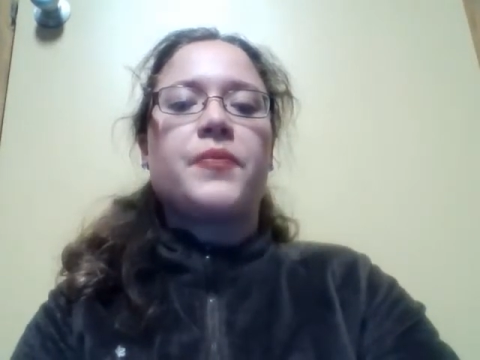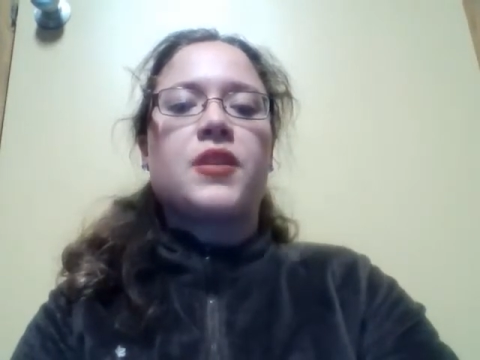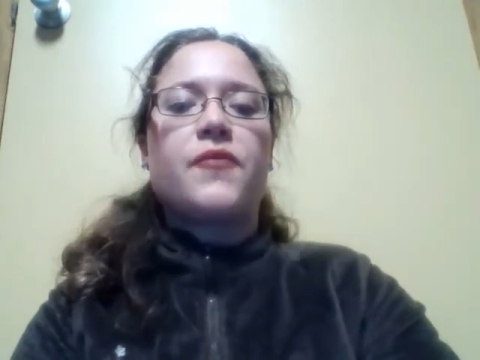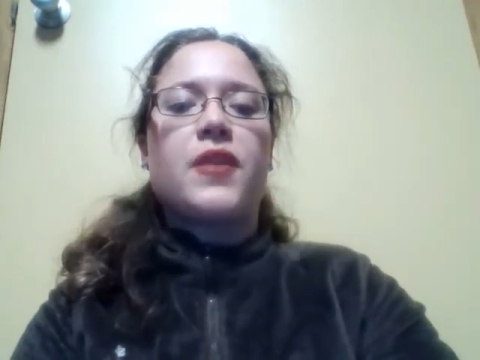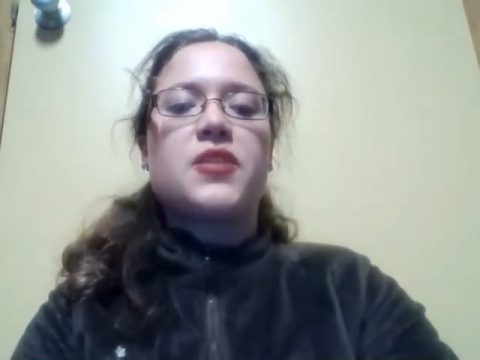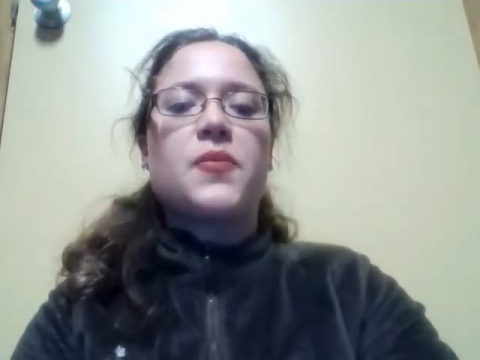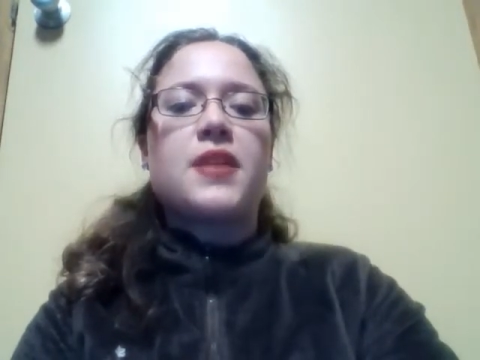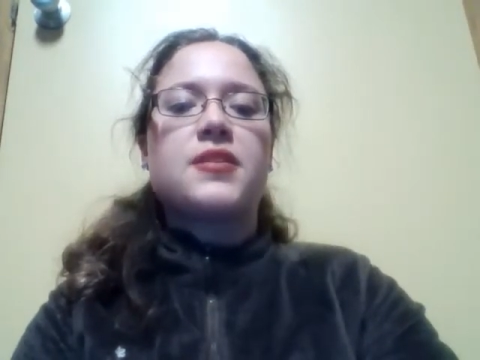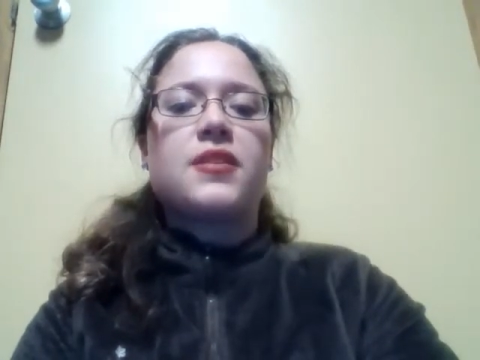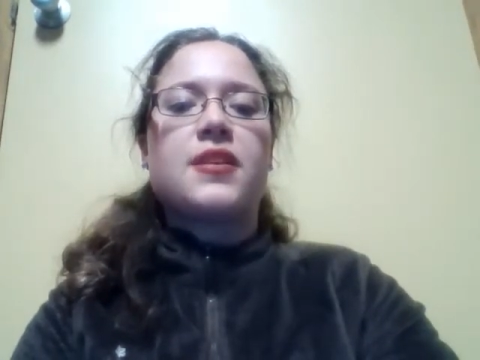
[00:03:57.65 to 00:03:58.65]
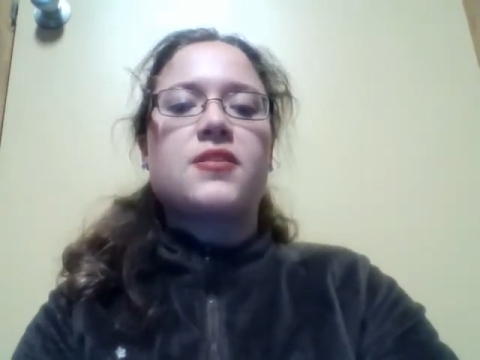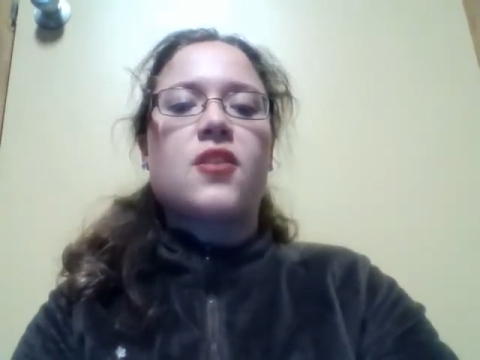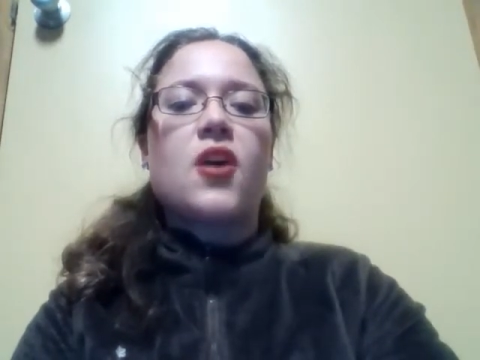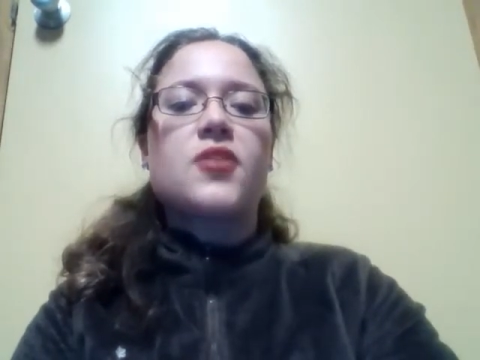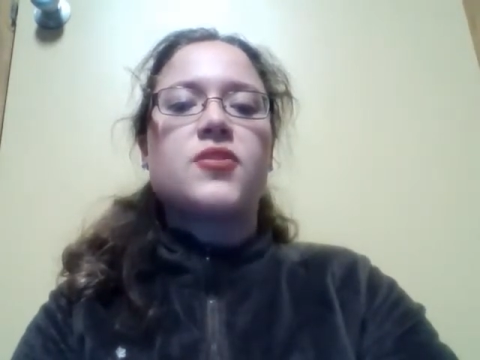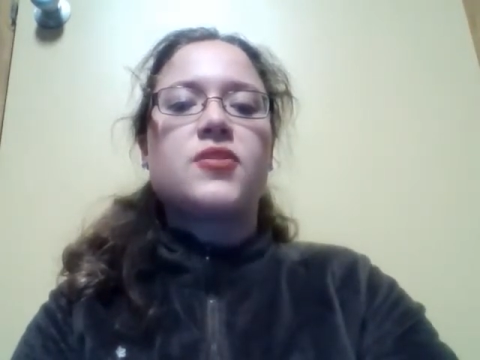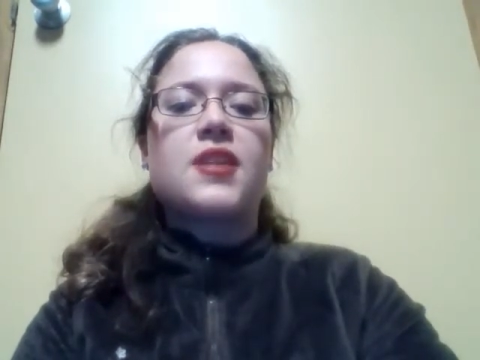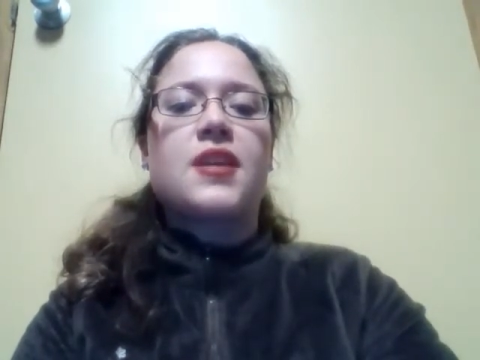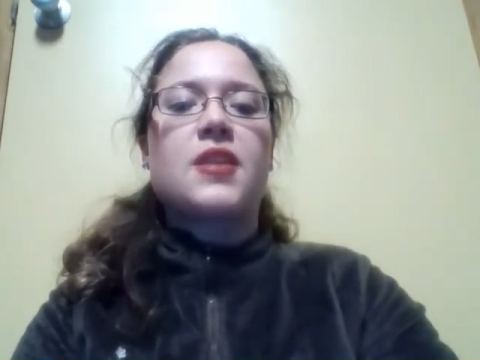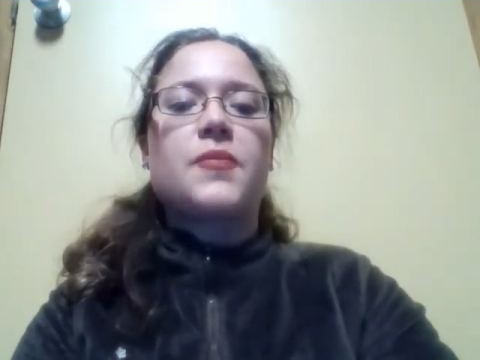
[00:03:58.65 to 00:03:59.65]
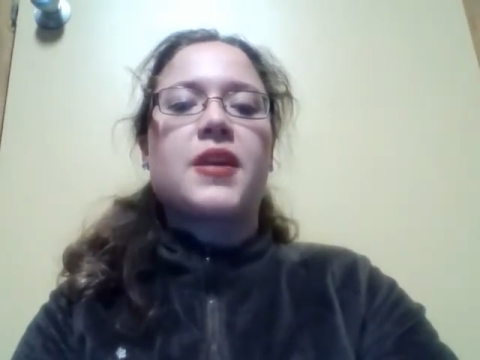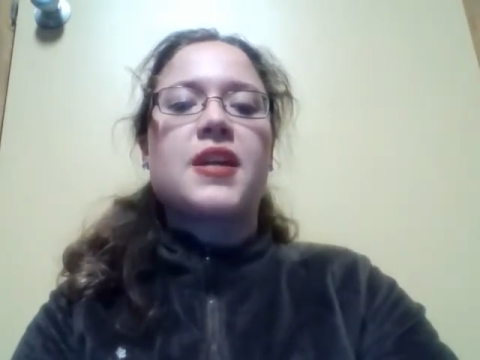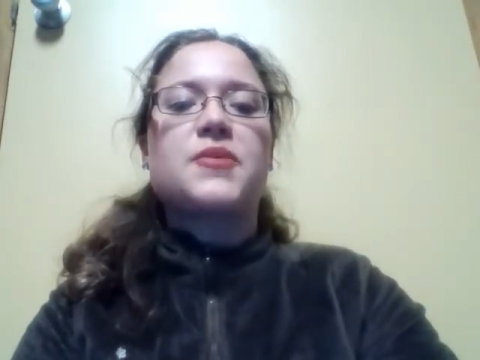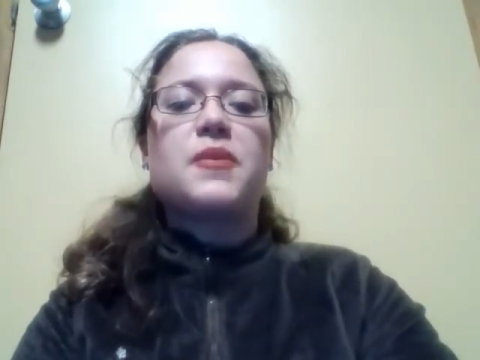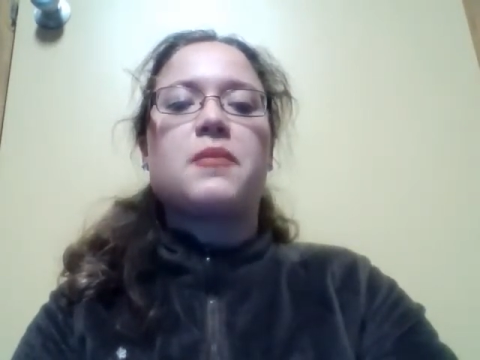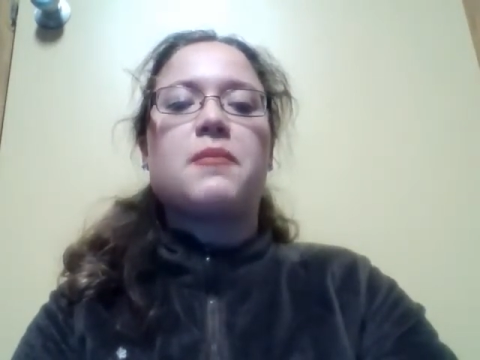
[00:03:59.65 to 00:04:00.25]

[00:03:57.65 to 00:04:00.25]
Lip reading: The fundamentalists also state that because women